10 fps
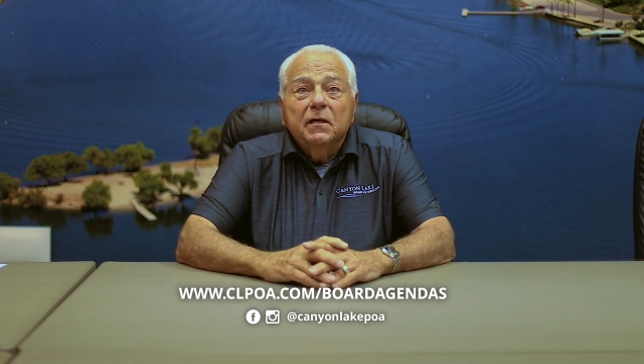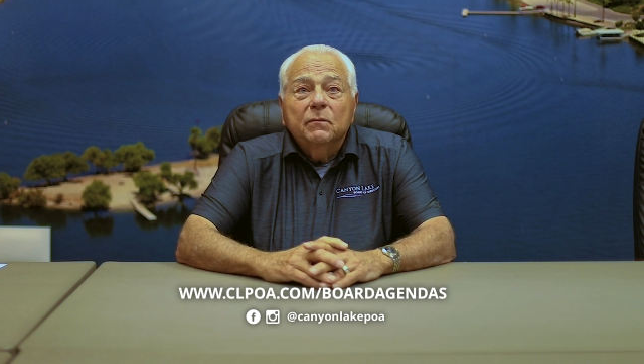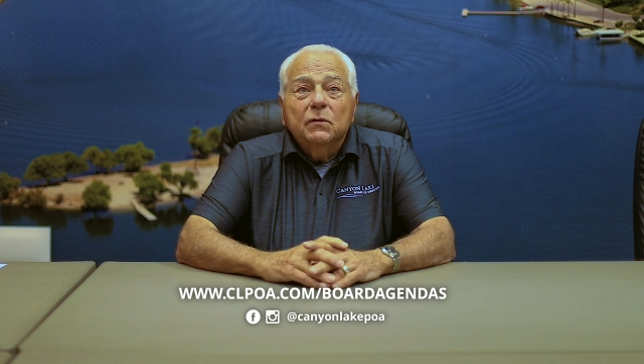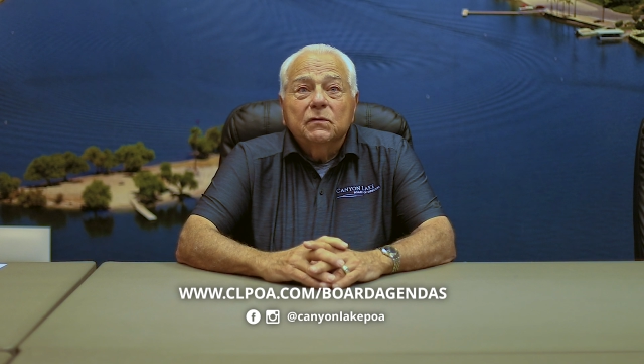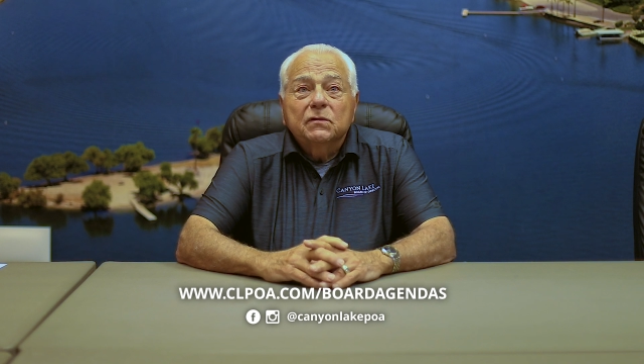
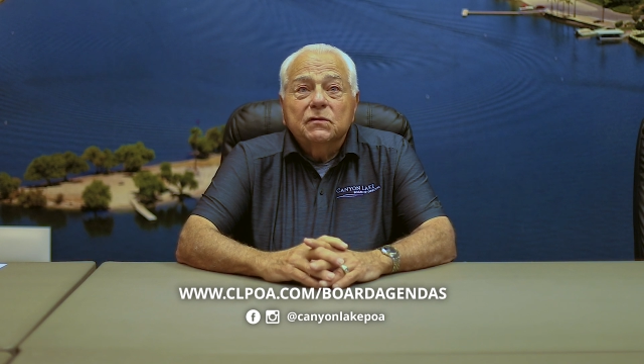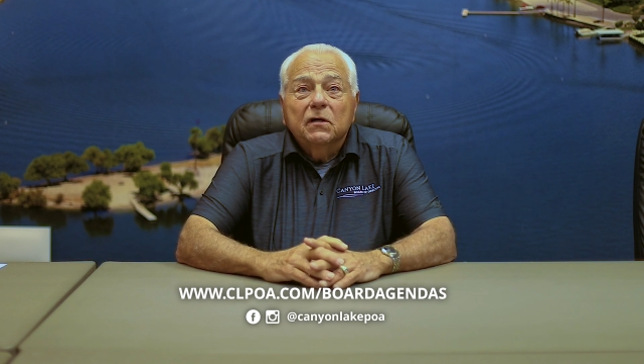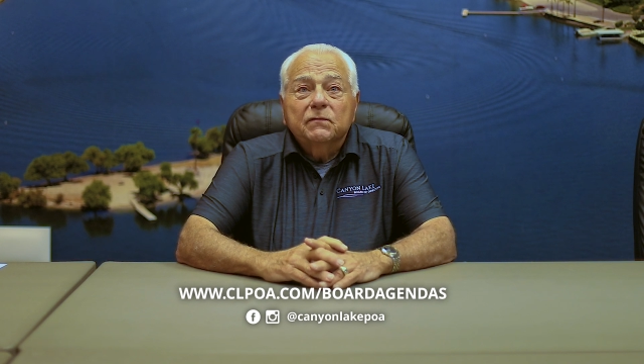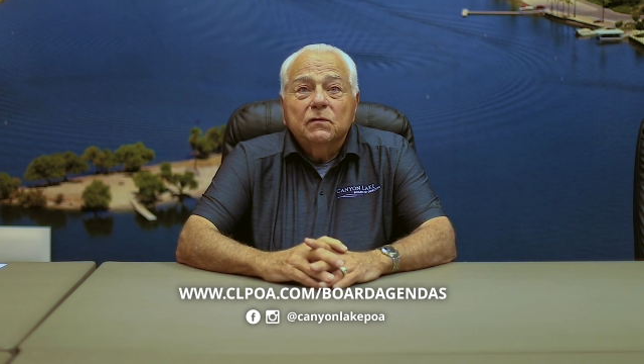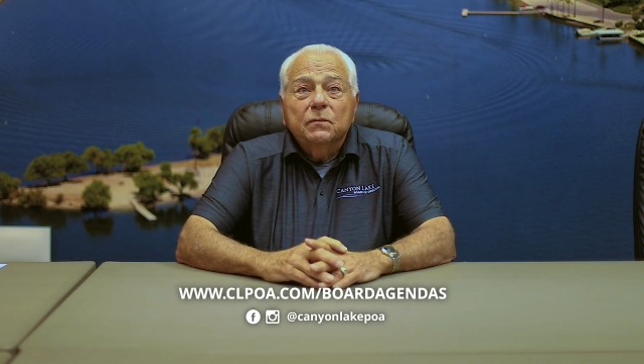and both the
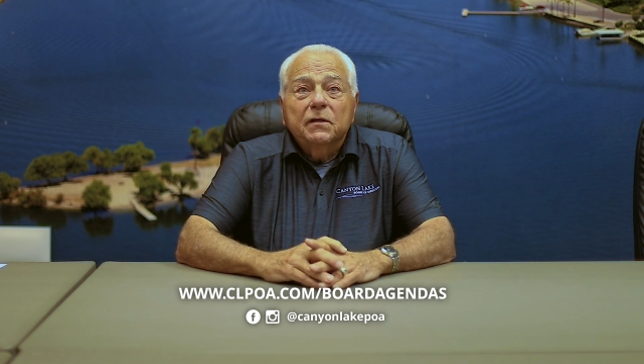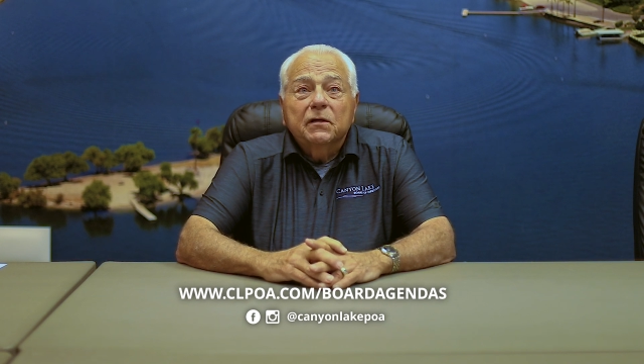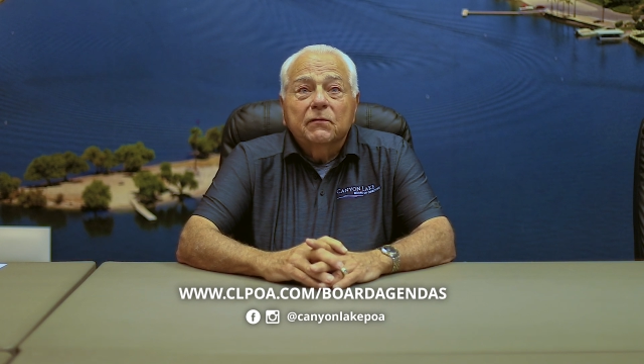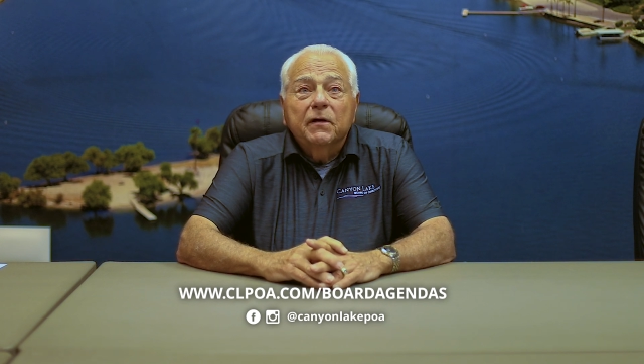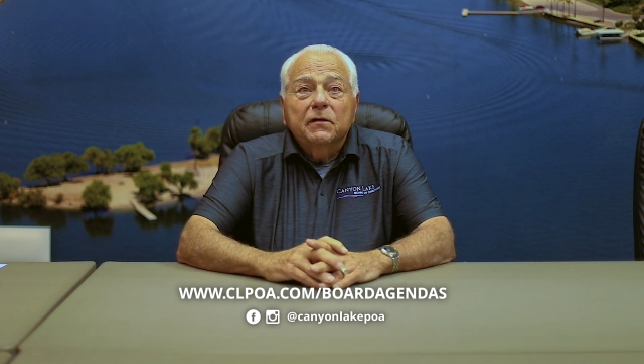soft opening
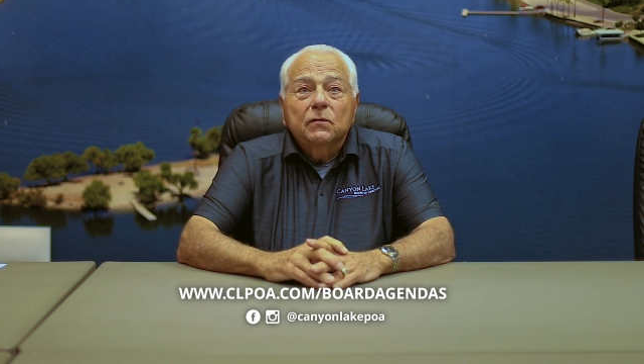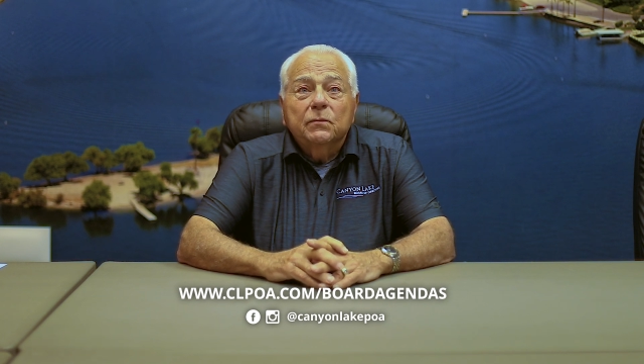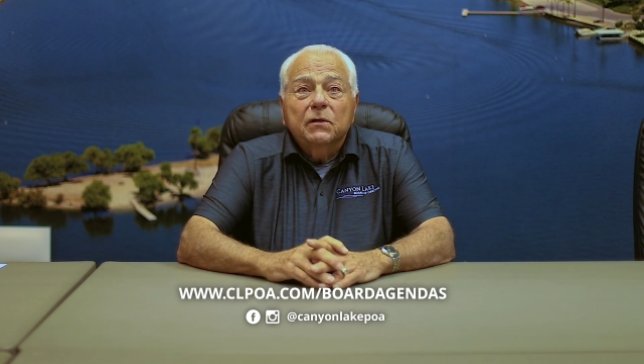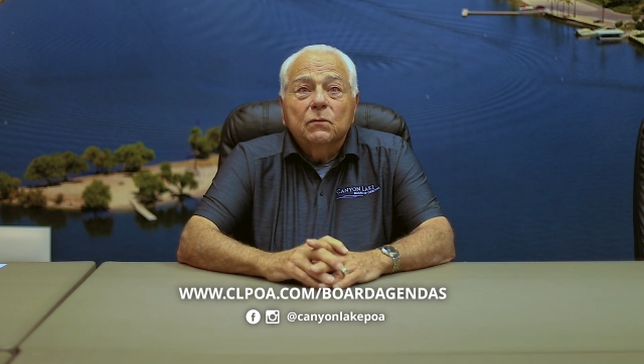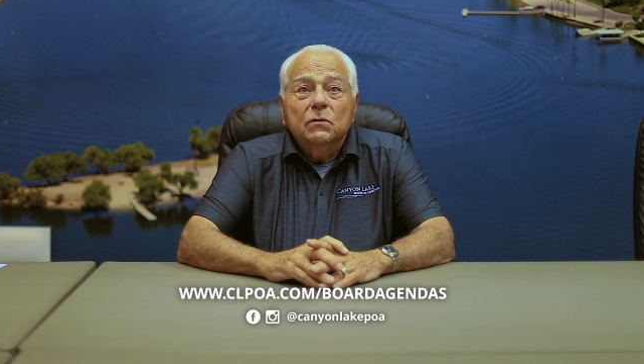and grand
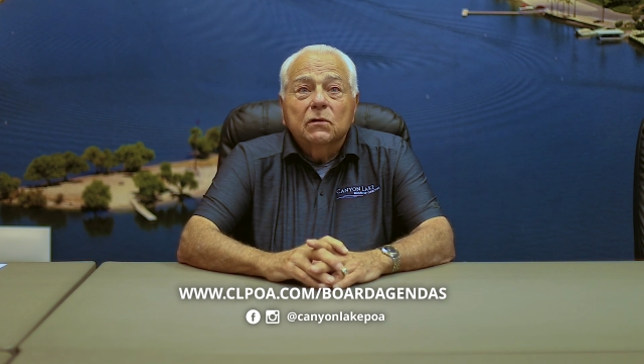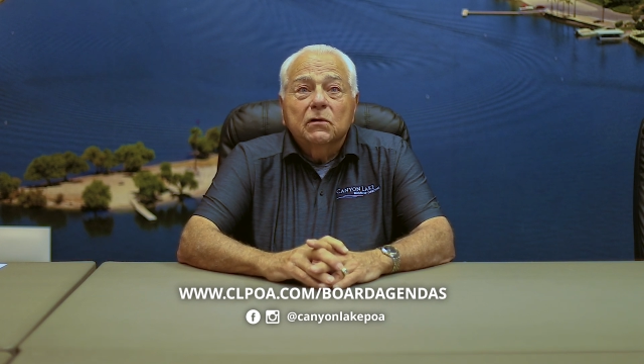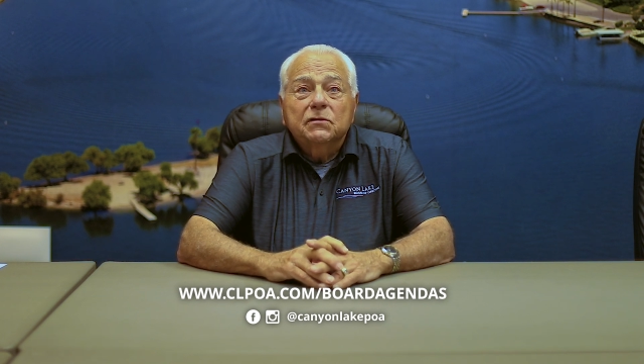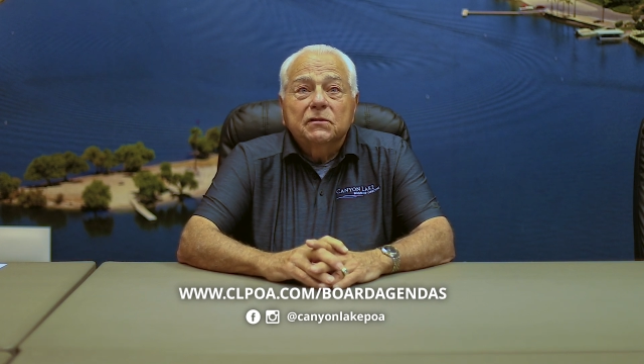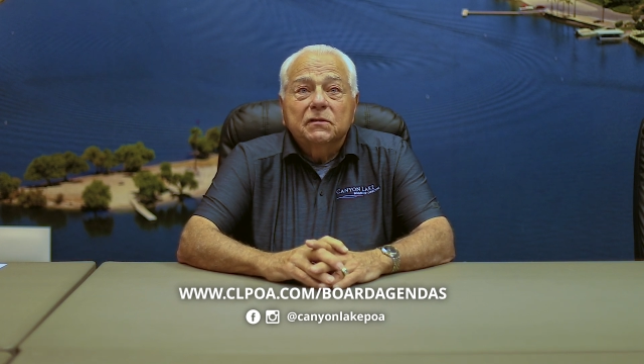opening were
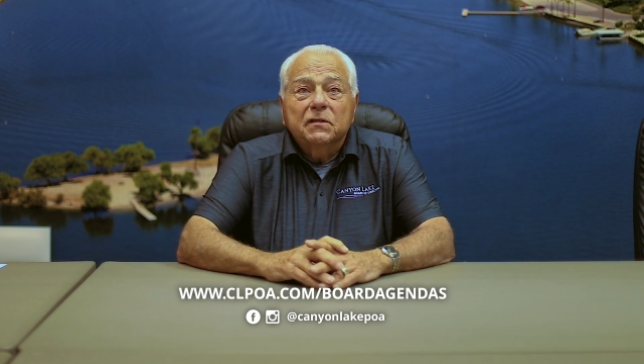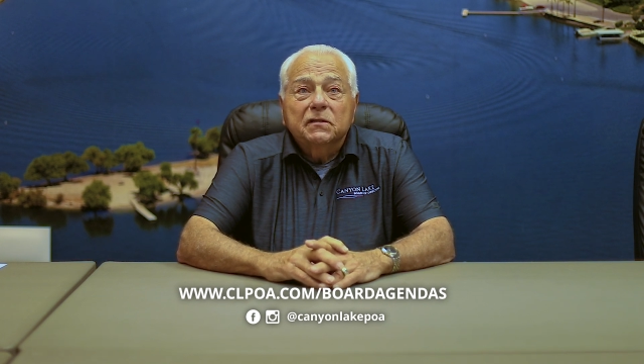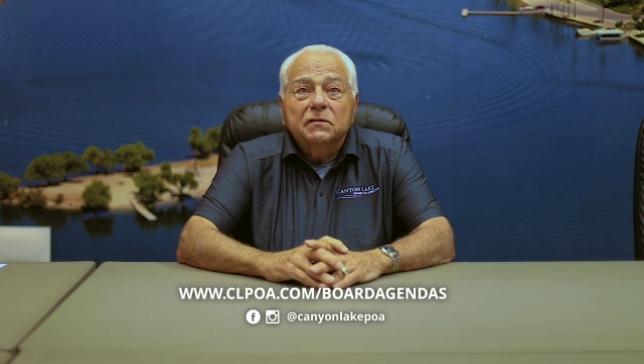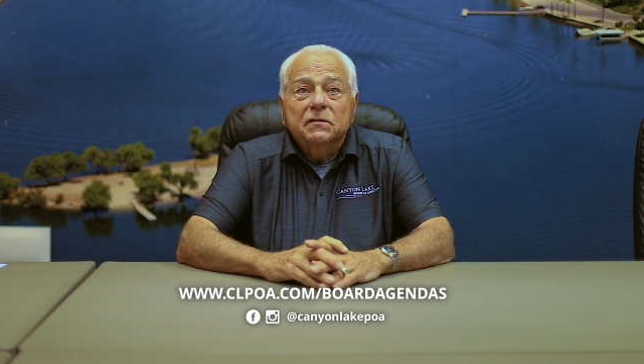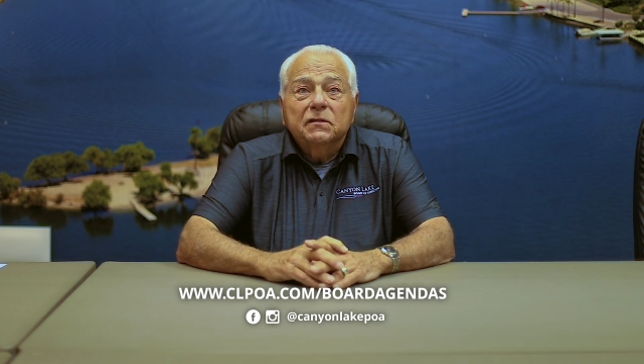large
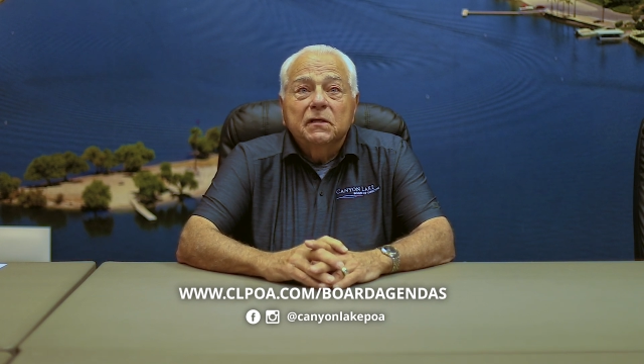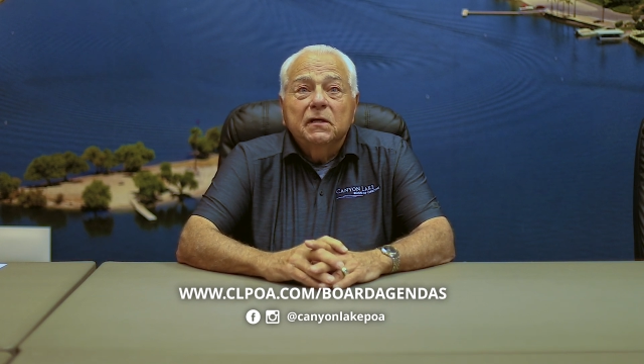successes.